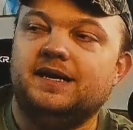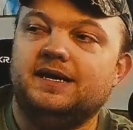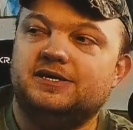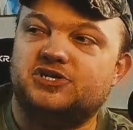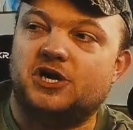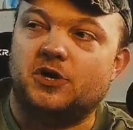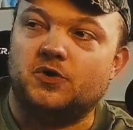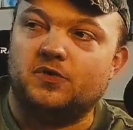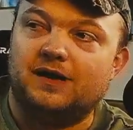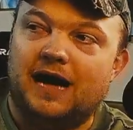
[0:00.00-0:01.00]

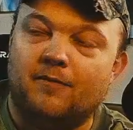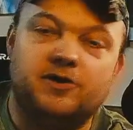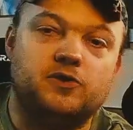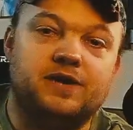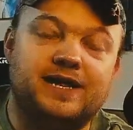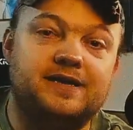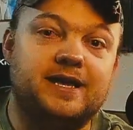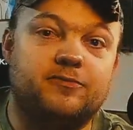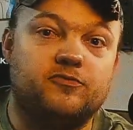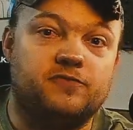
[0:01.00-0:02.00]
So I'm going to do an
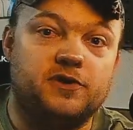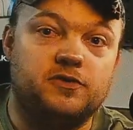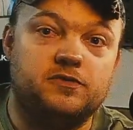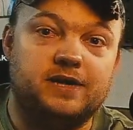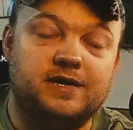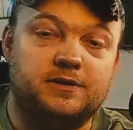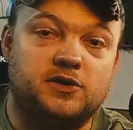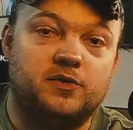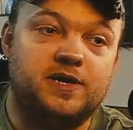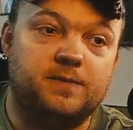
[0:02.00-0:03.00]
in-depth review. It is
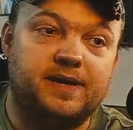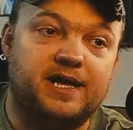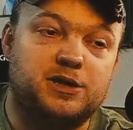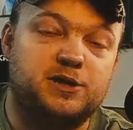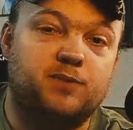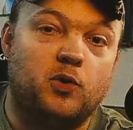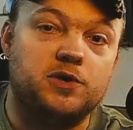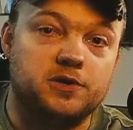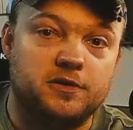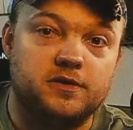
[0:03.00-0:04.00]
going to be a
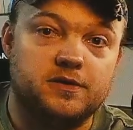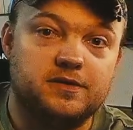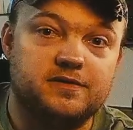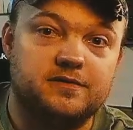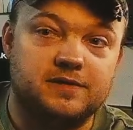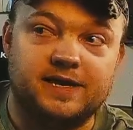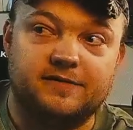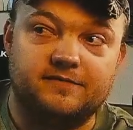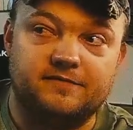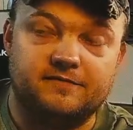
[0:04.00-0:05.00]
spoiler, like,
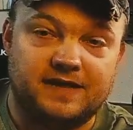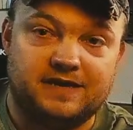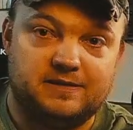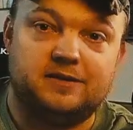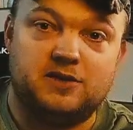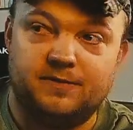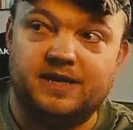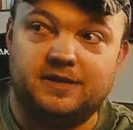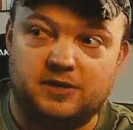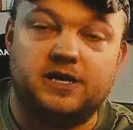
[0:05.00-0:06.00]
Like, it's going to be,
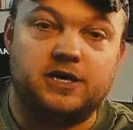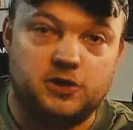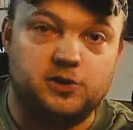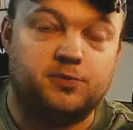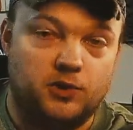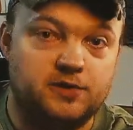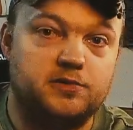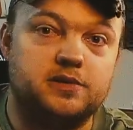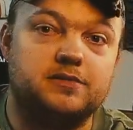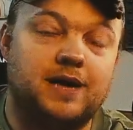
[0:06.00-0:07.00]
it's going to include
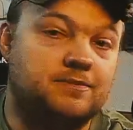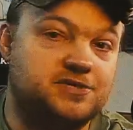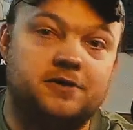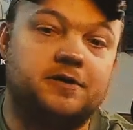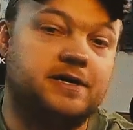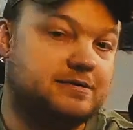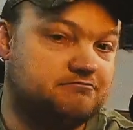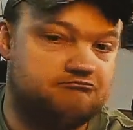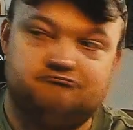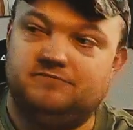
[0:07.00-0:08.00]
spoilers. I'm sorry.
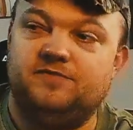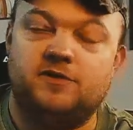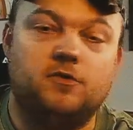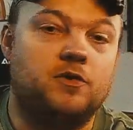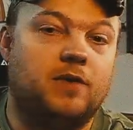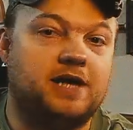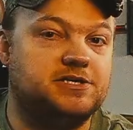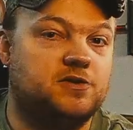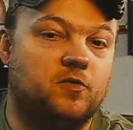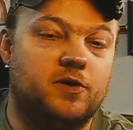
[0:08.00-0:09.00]
Don't want to watch it.
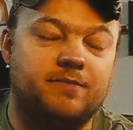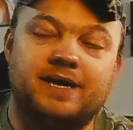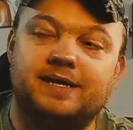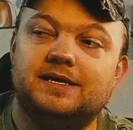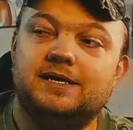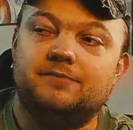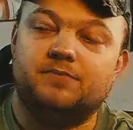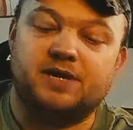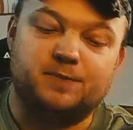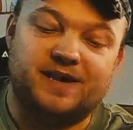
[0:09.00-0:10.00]
Don't worry about it.
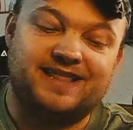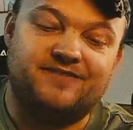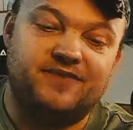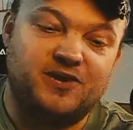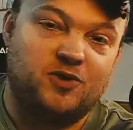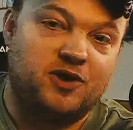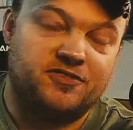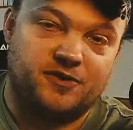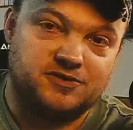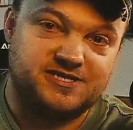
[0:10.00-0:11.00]
But expect that video on
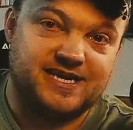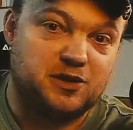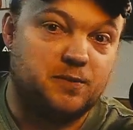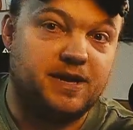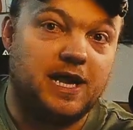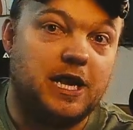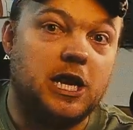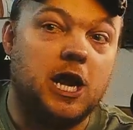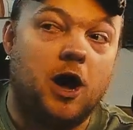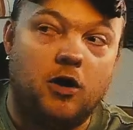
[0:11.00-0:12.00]
Thursday. It's going to be a
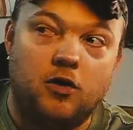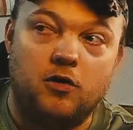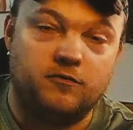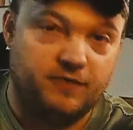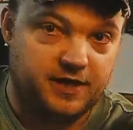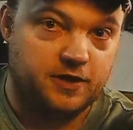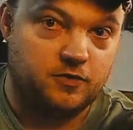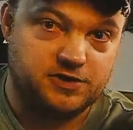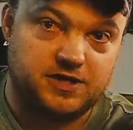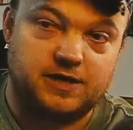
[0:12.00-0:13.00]
long video.
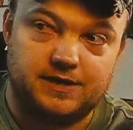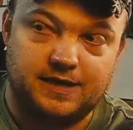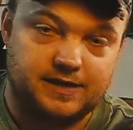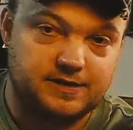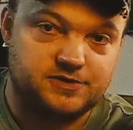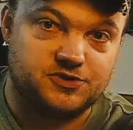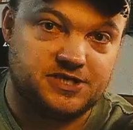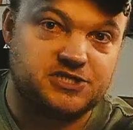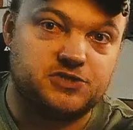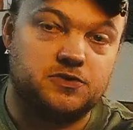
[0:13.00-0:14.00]
We're talking like
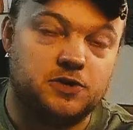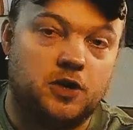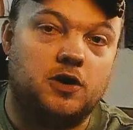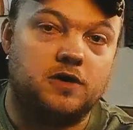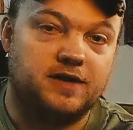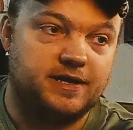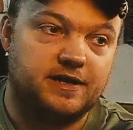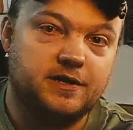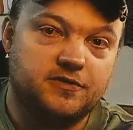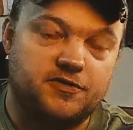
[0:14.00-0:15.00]
traditional long, like
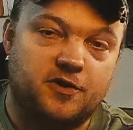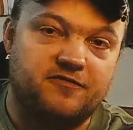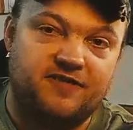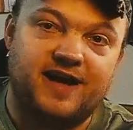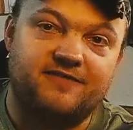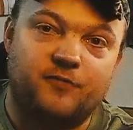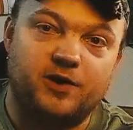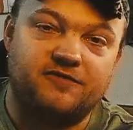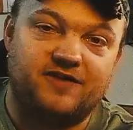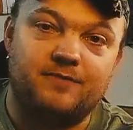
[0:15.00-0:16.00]
thirty-five,
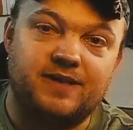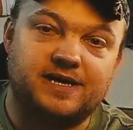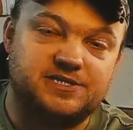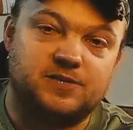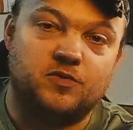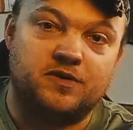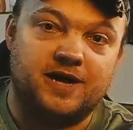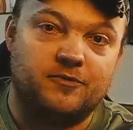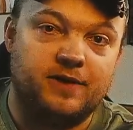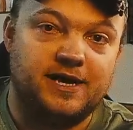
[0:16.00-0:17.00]
forty-five minutes, somewhere in
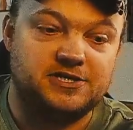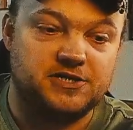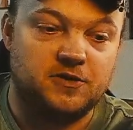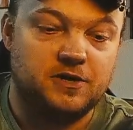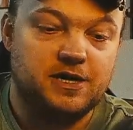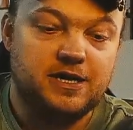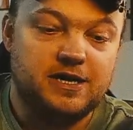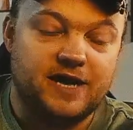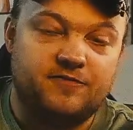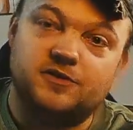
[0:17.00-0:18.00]
that range. So
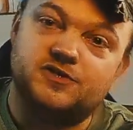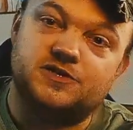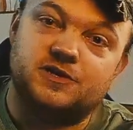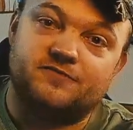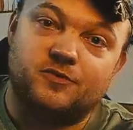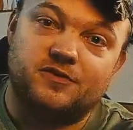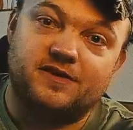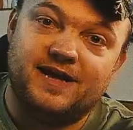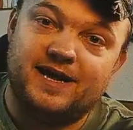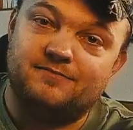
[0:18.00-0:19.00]
if you're looking forward to
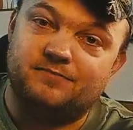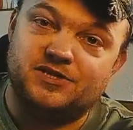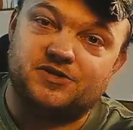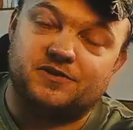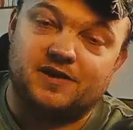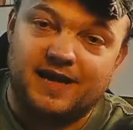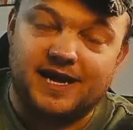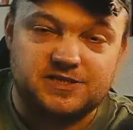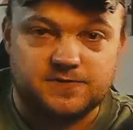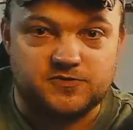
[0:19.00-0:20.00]
that, be sure to
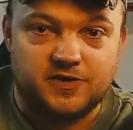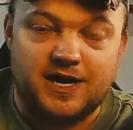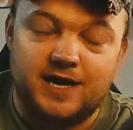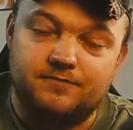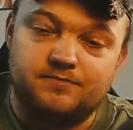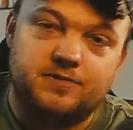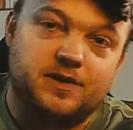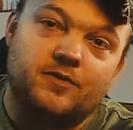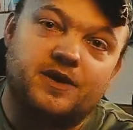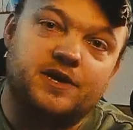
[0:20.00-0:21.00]
like, subscribe, so
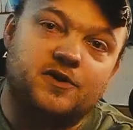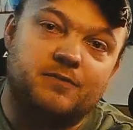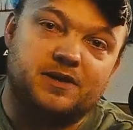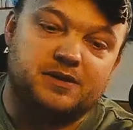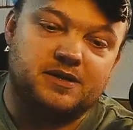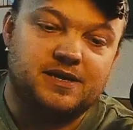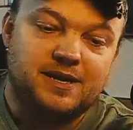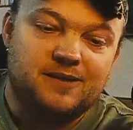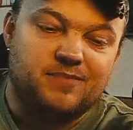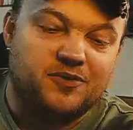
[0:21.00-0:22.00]
that way you don't miss it.
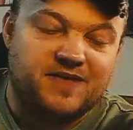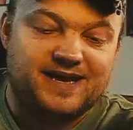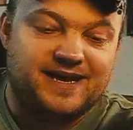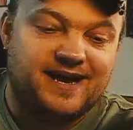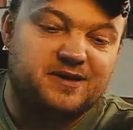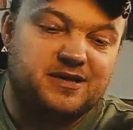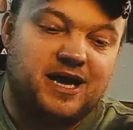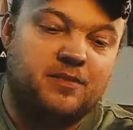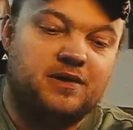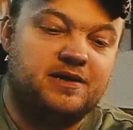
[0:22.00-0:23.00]
But with that, guys,
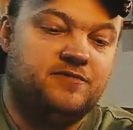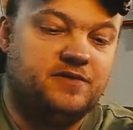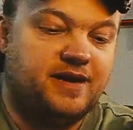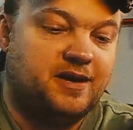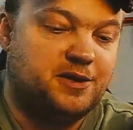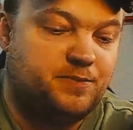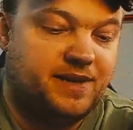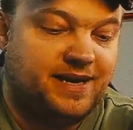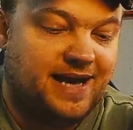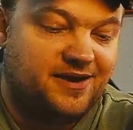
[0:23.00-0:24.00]
I'm going to leave you guys
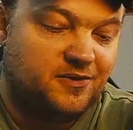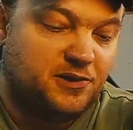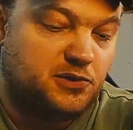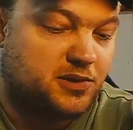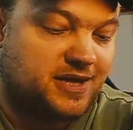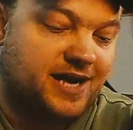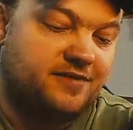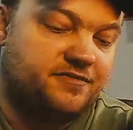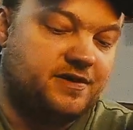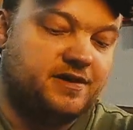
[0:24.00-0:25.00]
be. I know this was kind
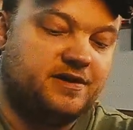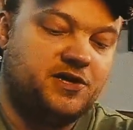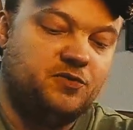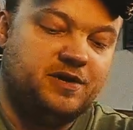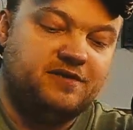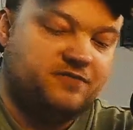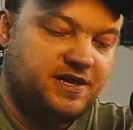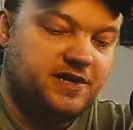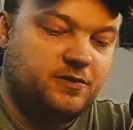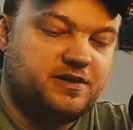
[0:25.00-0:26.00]
of a unique
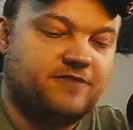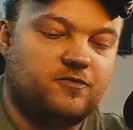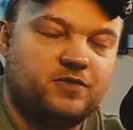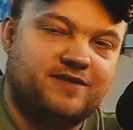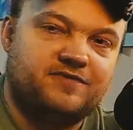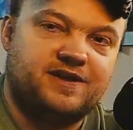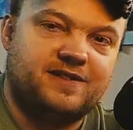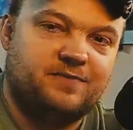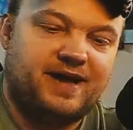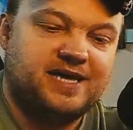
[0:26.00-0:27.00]
video. It's different than what I've done in the
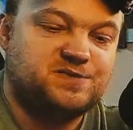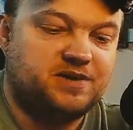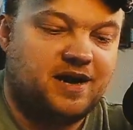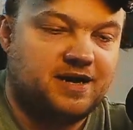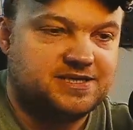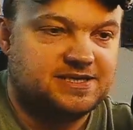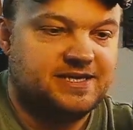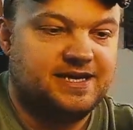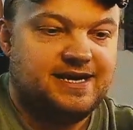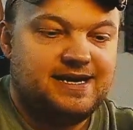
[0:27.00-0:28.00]
past. But
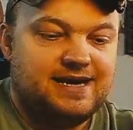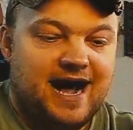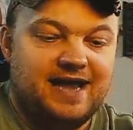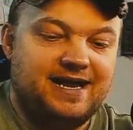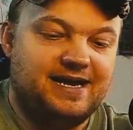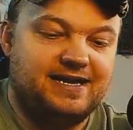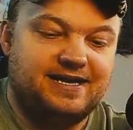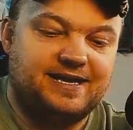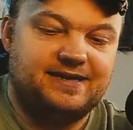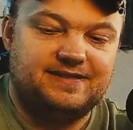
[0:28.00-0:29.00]
honestly, I needed to
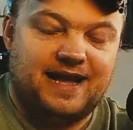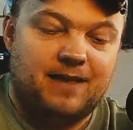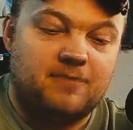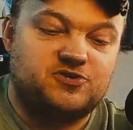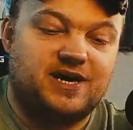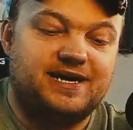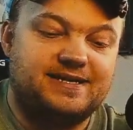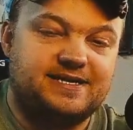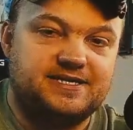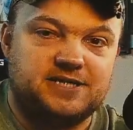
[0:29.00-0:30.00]
get, I'm, I'm trying to get
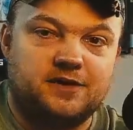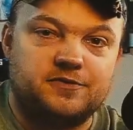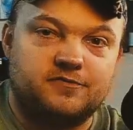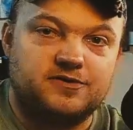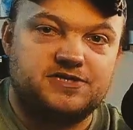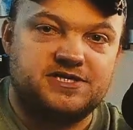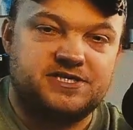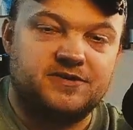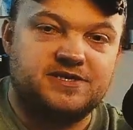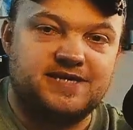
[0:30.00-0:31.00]
these Hunter versus
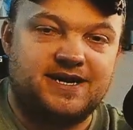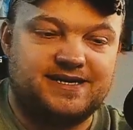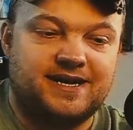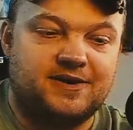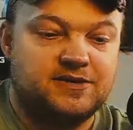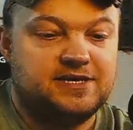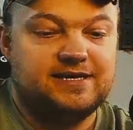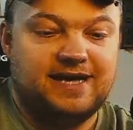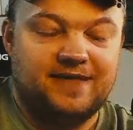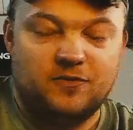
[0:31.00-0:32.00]
series knocked out
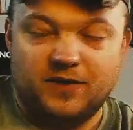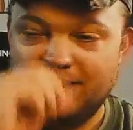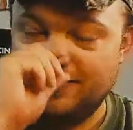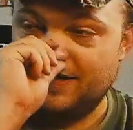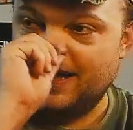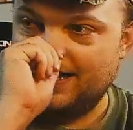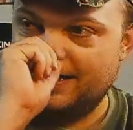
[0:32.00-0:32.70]
in a way that,